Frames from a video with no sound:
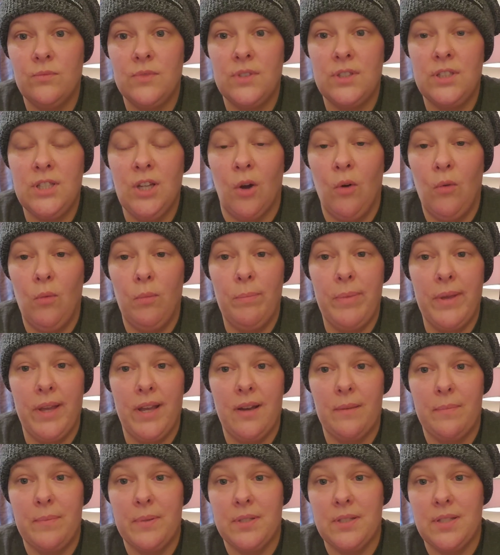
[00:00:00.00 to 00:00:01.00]
don't
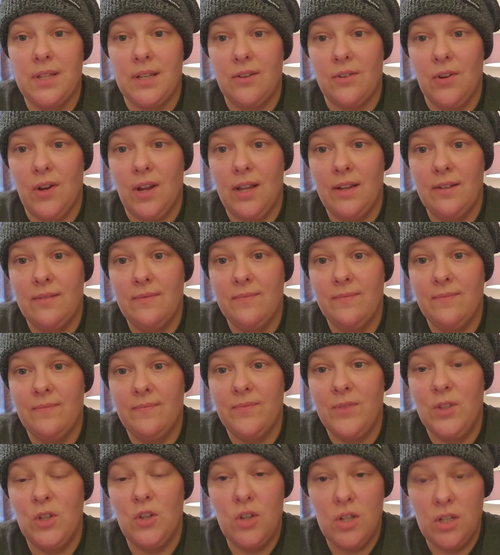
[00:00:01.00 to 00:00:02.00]
pick up a cigarette.
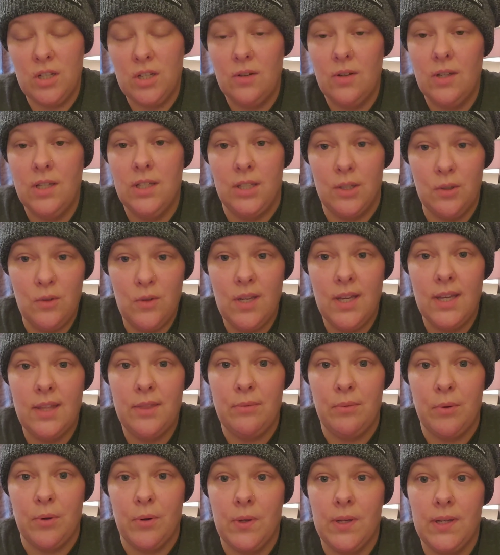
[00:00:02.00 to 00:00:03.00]
You can do it. You can get
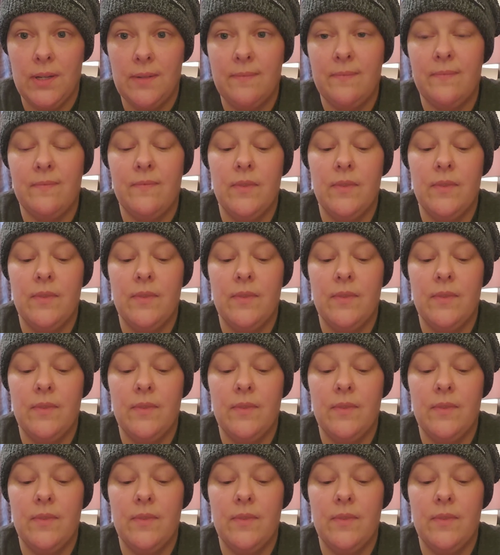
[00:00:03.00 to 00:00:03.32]
through it.